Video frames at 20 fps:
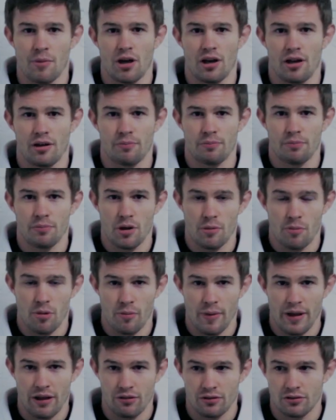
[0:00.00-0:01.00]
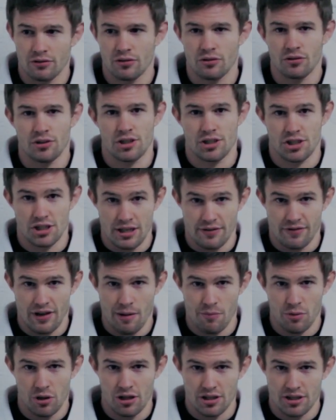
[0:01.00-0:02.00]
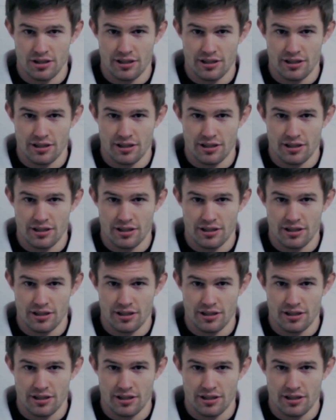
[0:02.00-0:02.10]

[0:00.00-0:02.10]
a purple belt under Steve Campbell at